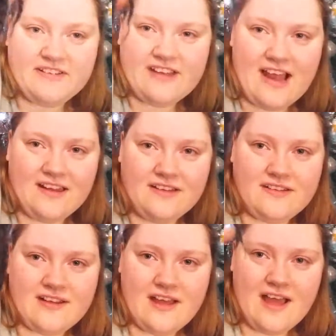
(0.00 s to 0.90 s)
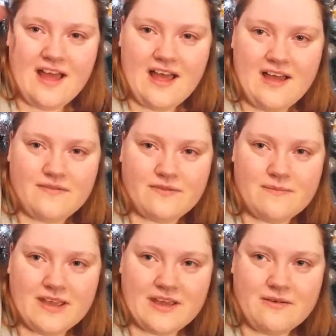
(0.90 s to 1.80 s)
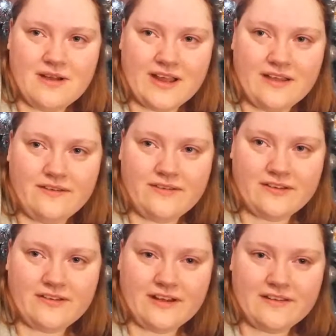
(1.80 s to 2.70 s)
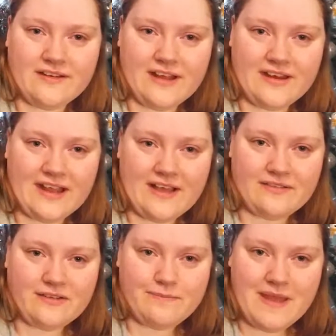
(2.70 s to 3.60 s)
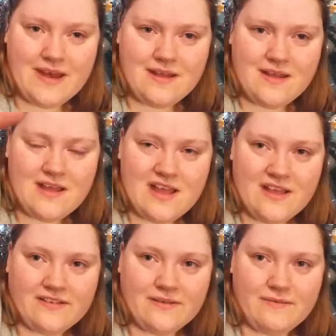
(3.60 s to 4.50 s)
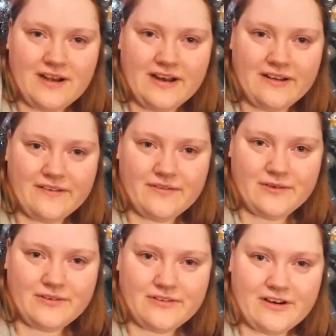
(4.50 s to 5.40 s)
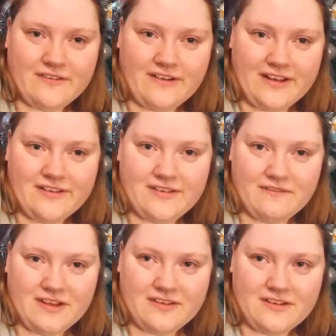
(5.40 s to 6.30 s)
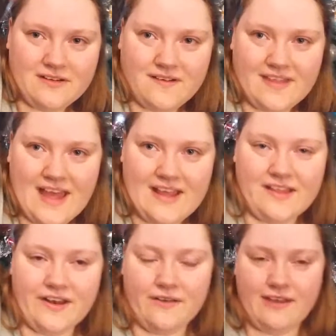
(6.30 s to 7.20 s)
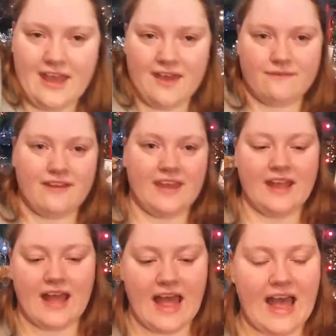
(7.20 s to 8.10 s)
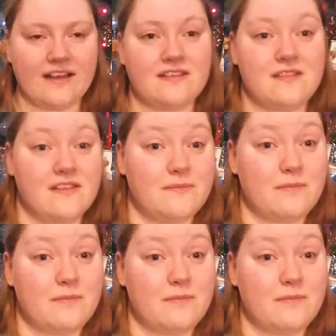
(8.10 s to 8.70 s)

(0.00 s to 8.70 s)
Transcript: Shetland from my co-worker who's just started learning how to spin. So I'm really looking forward to trying to find something to do with that in the new year. I'm thinking a hat that's